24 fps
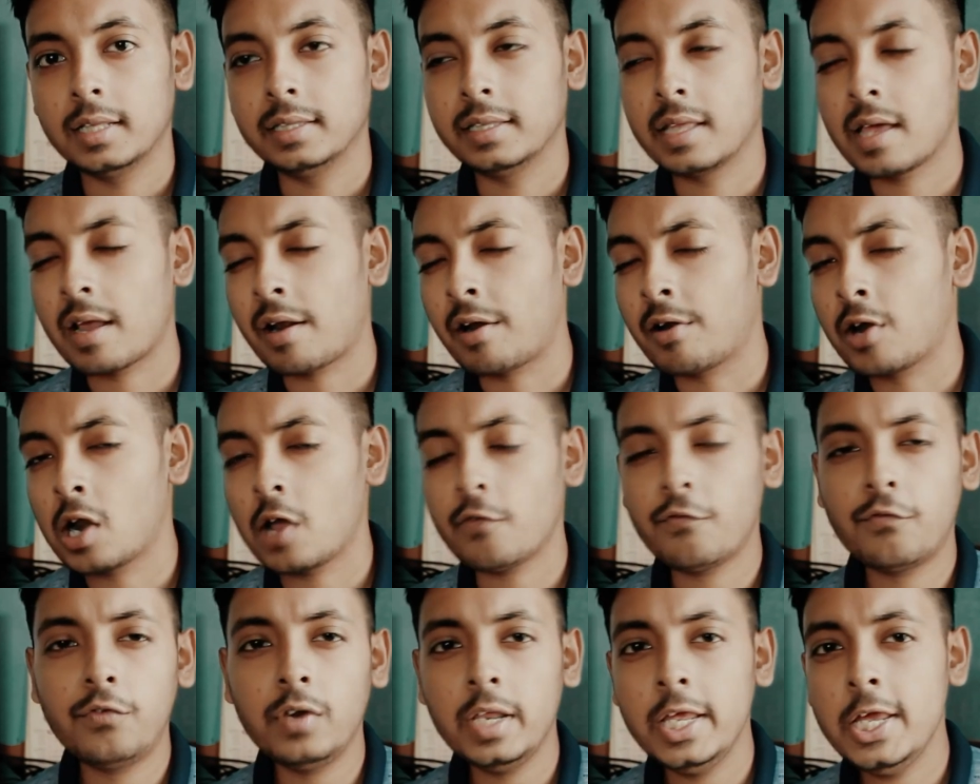they are
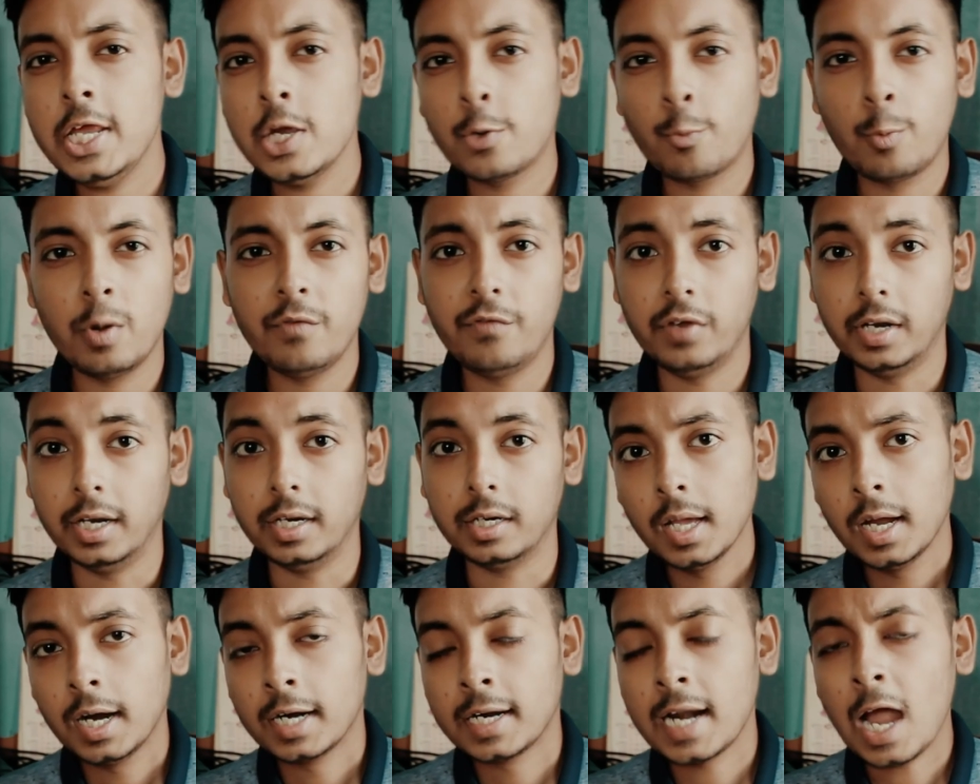roughly
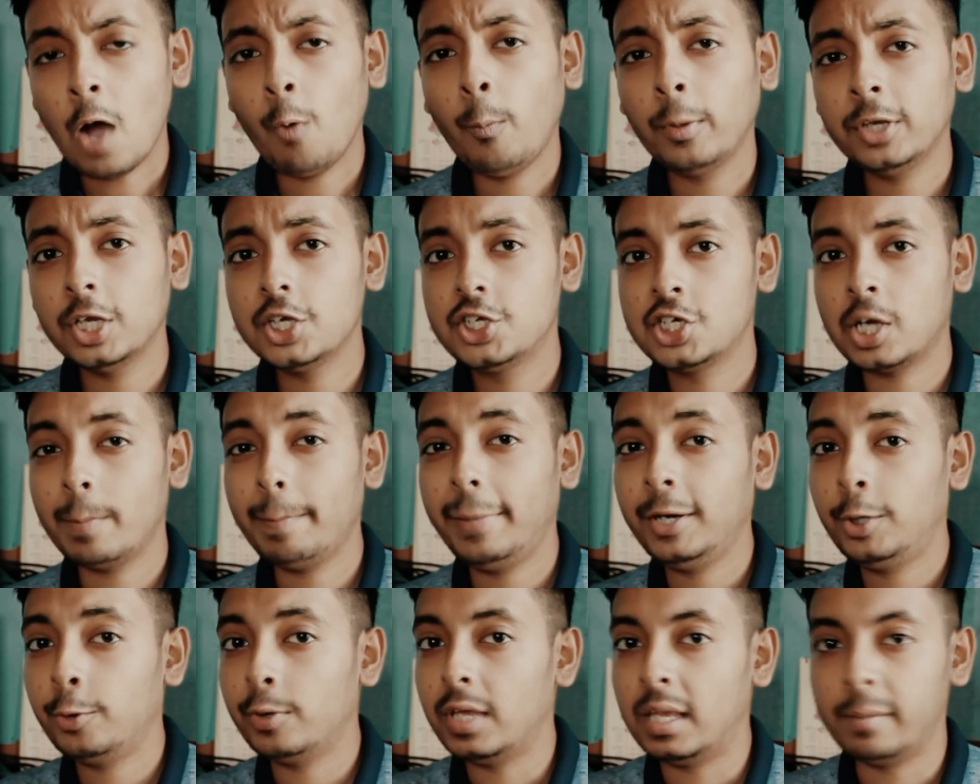equivalent. Now when you
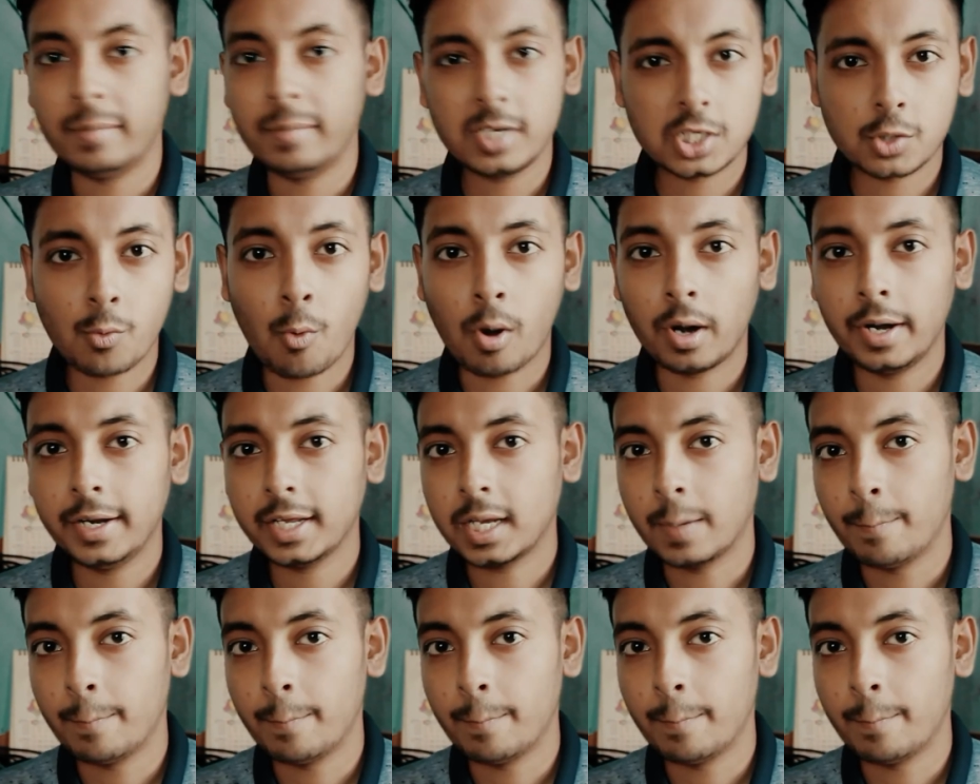jump into image quality